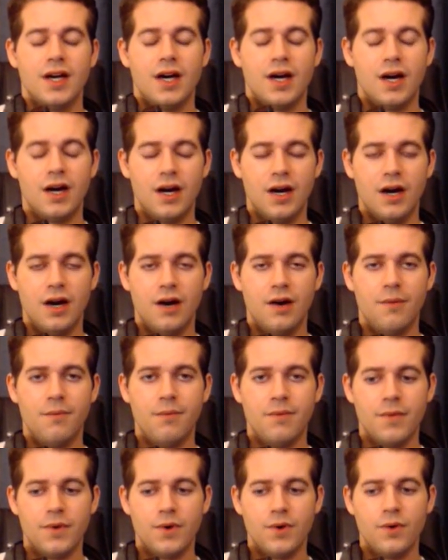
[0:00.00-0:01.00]

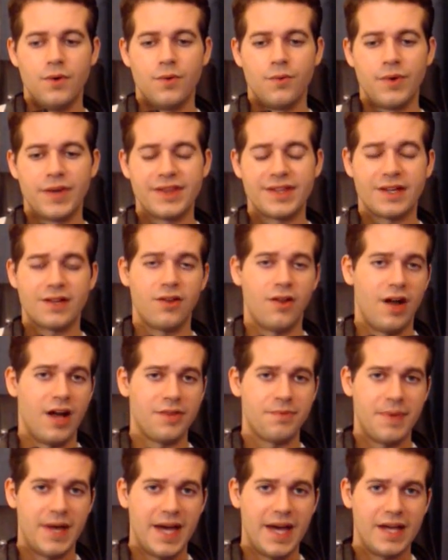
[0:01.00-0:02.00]
With a
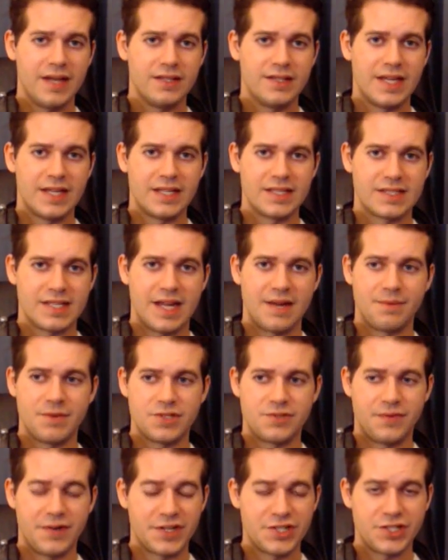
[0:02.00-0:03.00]
cloth pad that doesn't have much
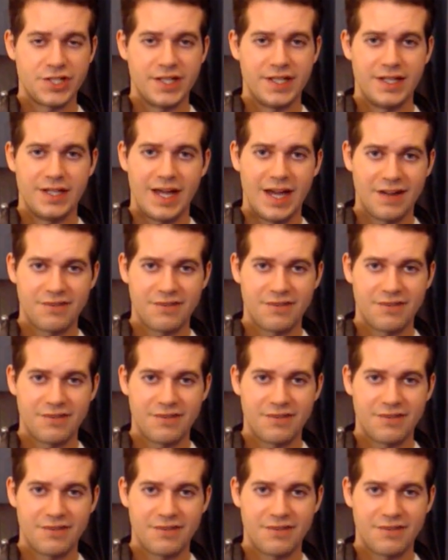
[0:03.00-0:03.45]
friction, after